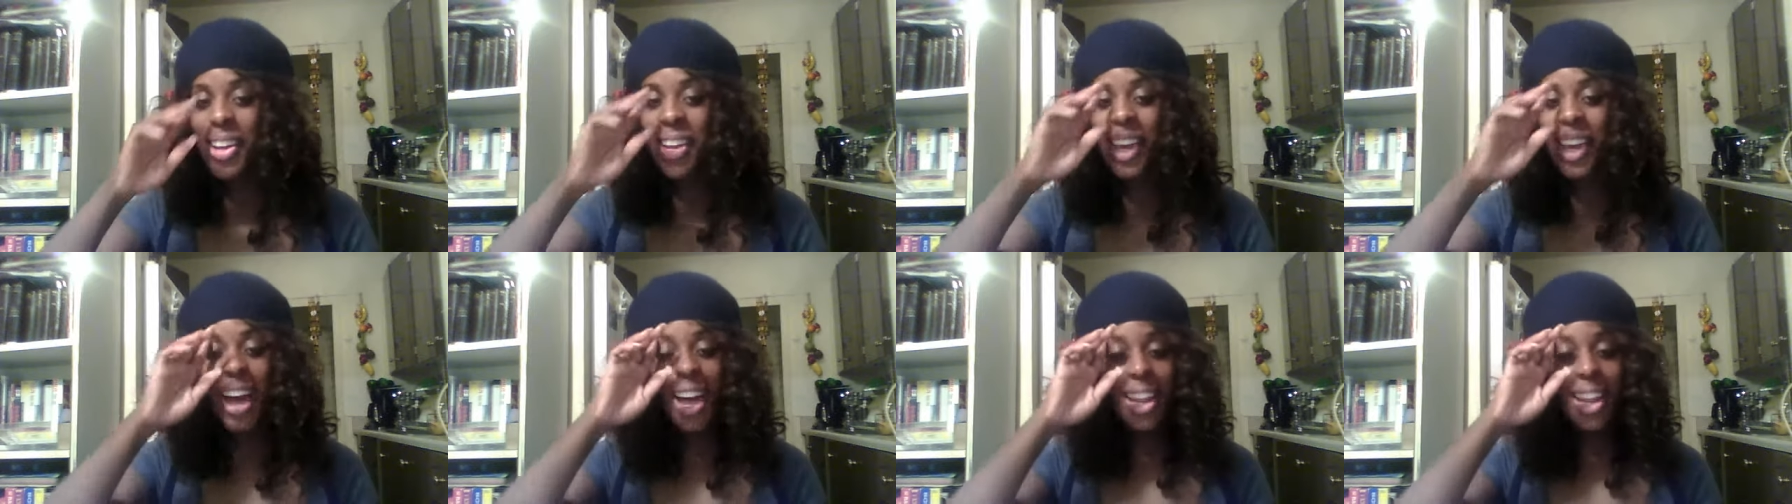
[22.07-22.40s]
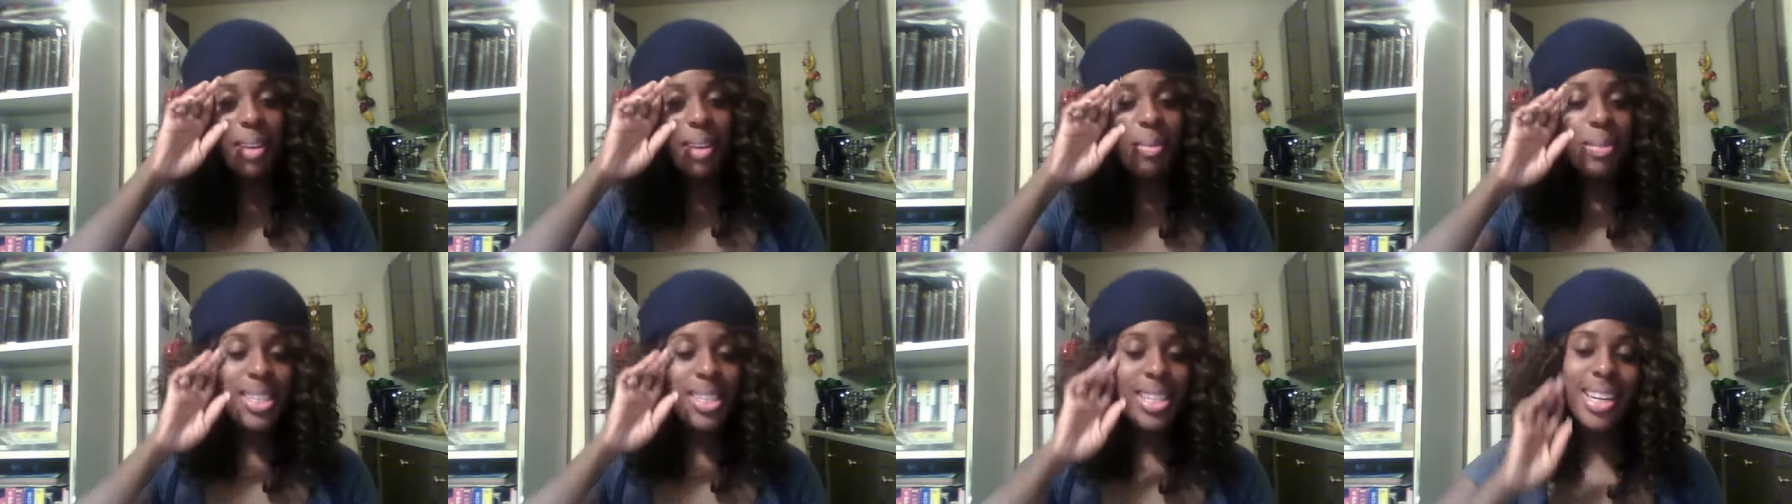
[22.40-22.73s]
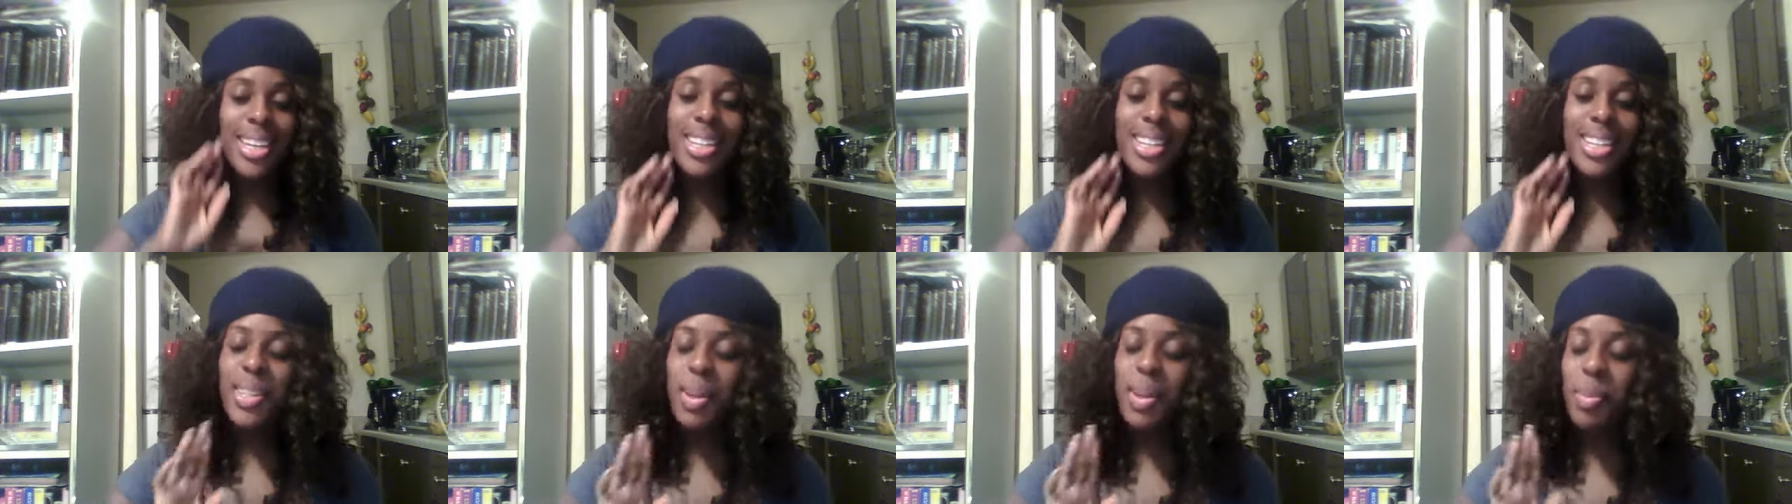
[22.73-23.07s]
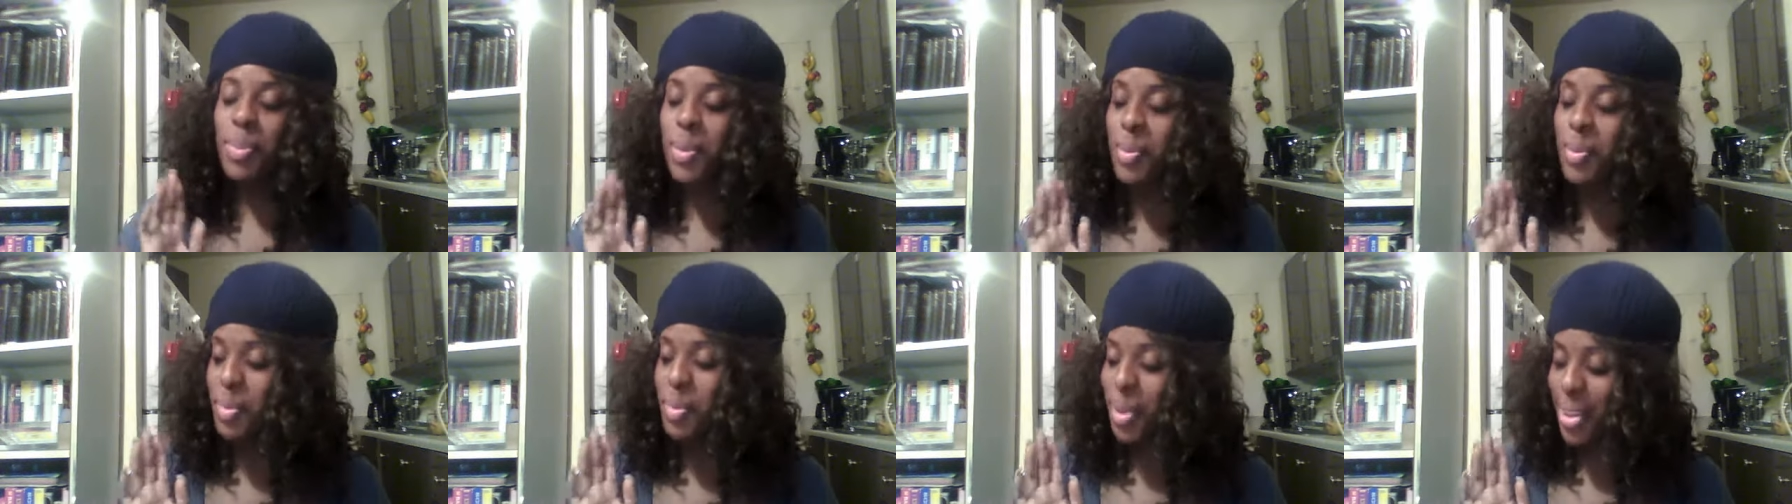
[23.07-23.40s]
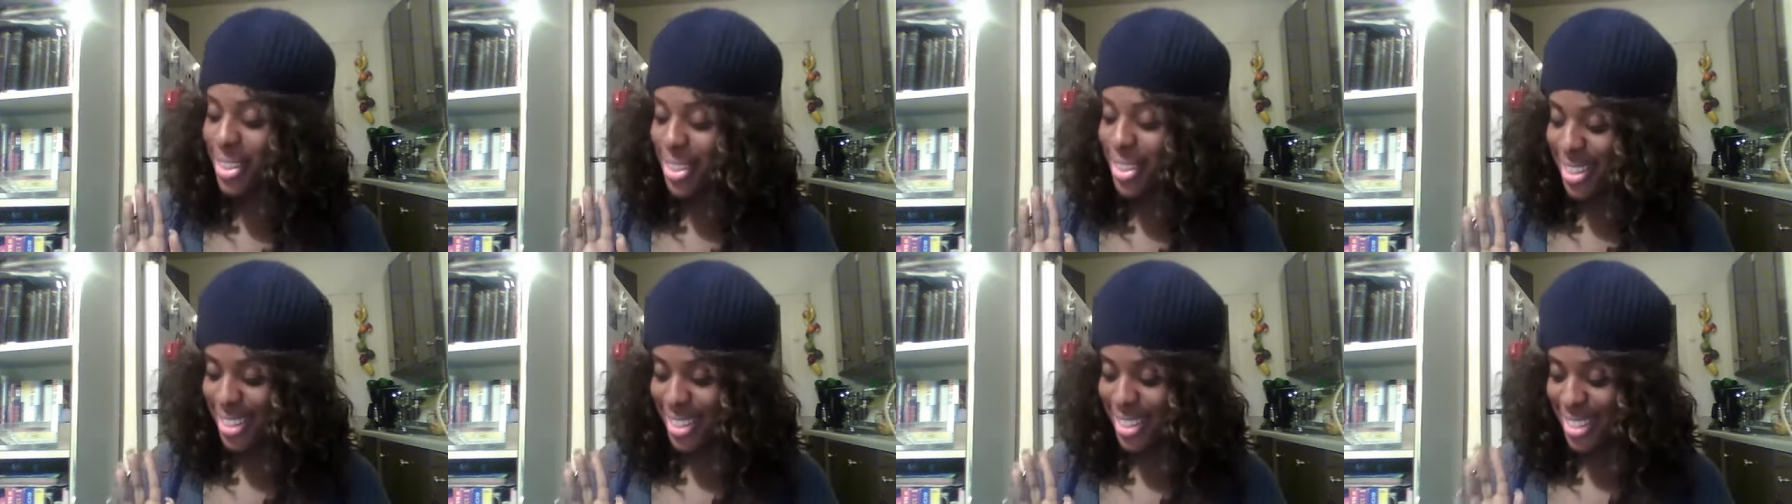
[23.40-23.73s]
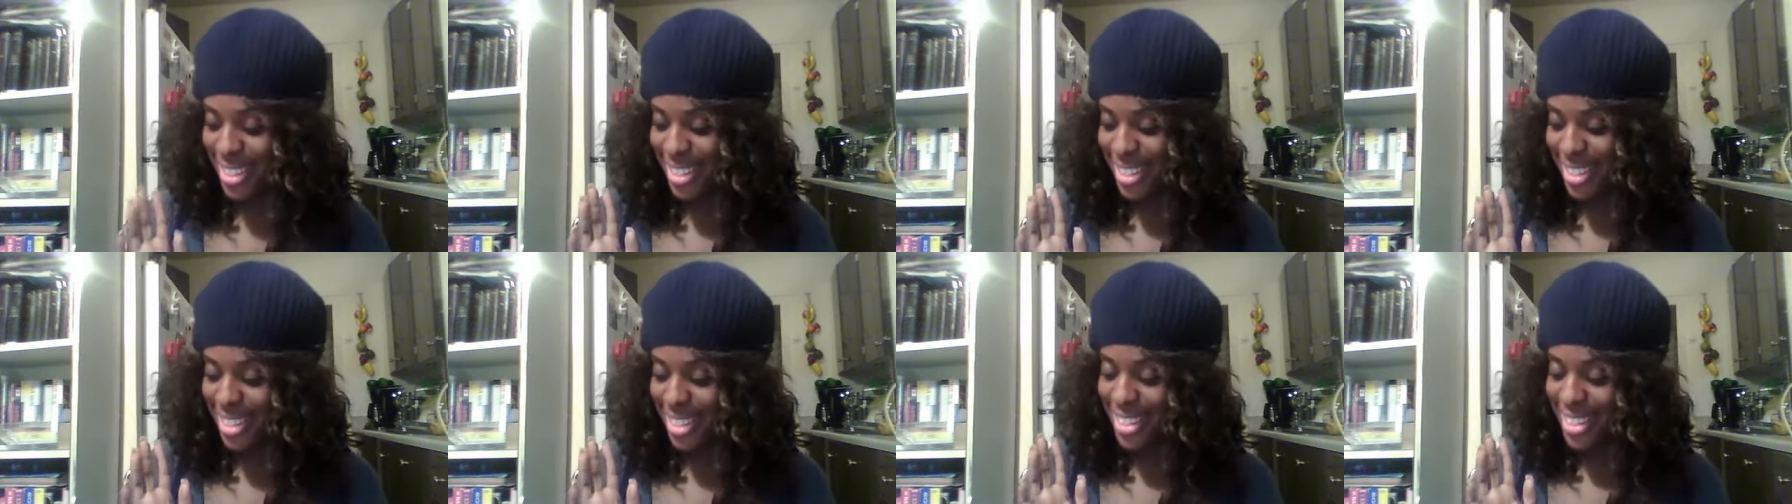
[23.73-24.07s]
y'all, let me tell you something about
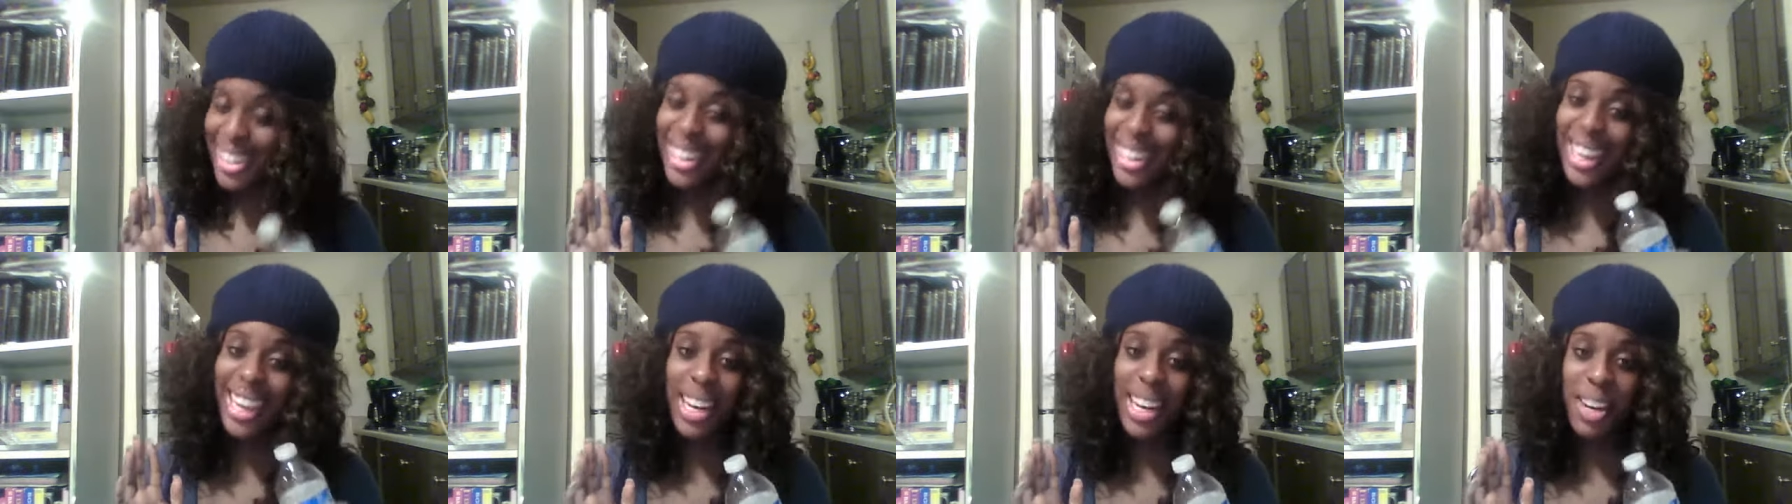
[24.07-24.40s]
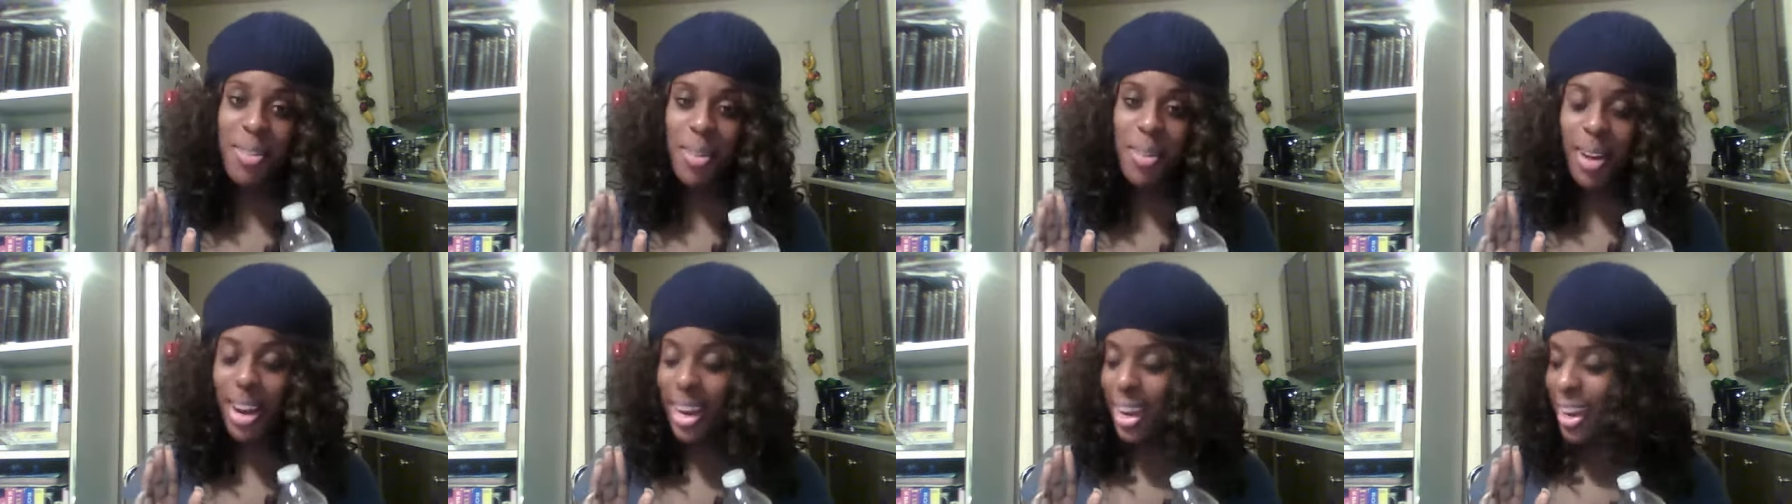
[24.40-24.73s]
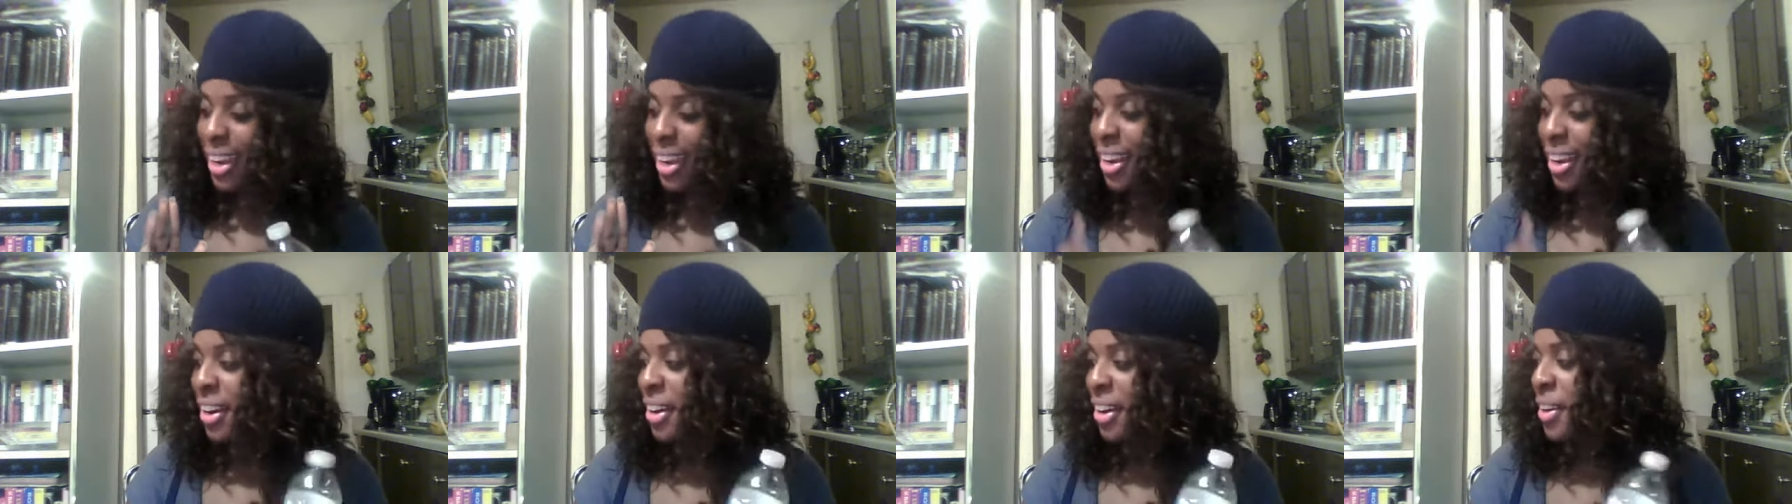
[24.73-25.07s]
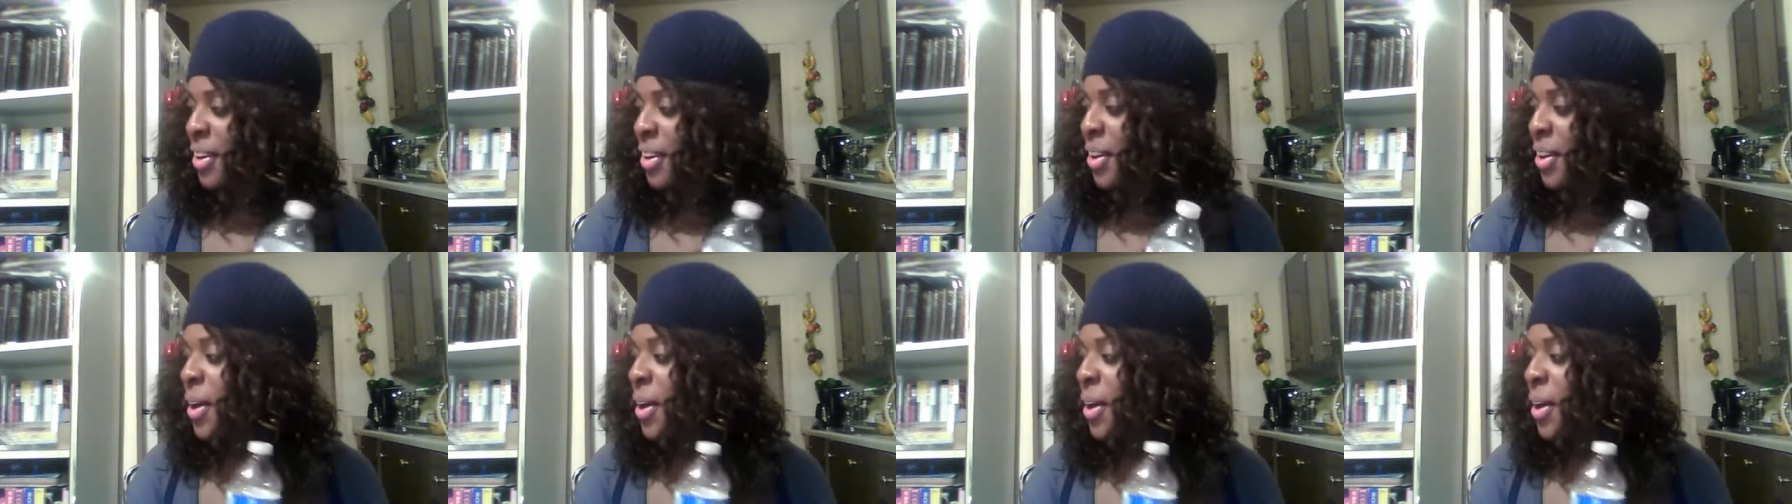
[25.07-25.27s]
this lady right here,